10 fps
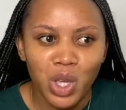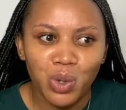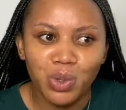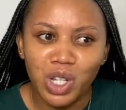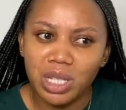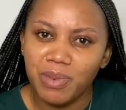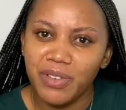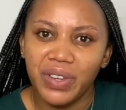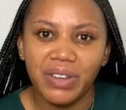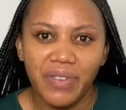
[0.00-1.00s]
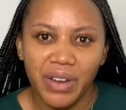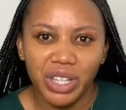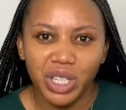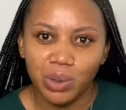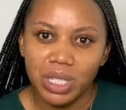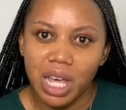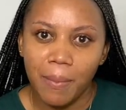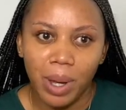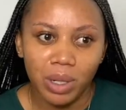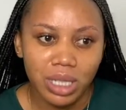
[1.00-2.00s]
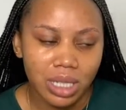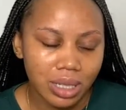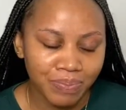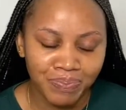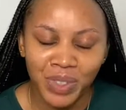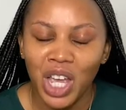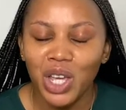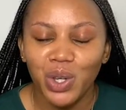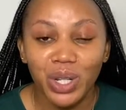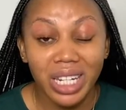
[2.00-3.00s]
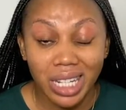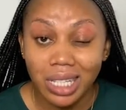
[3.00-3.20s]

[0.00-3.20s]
just be feeling very guilty about it? You need